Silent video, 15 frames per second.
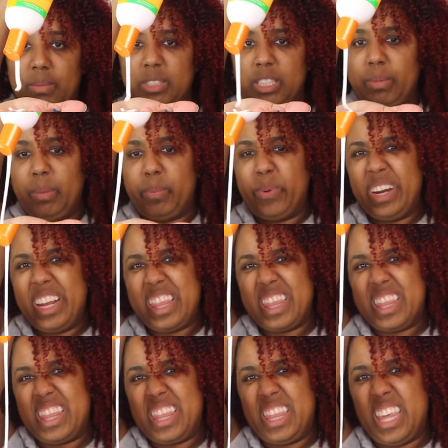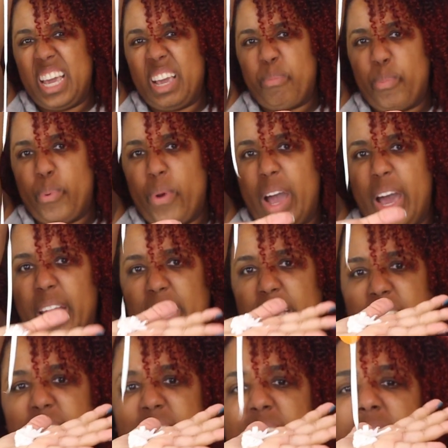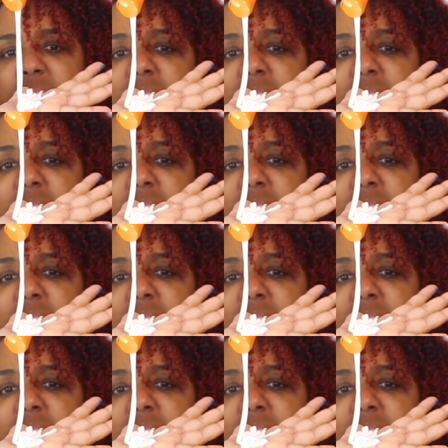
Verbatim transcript: Seems to be pretty thick product.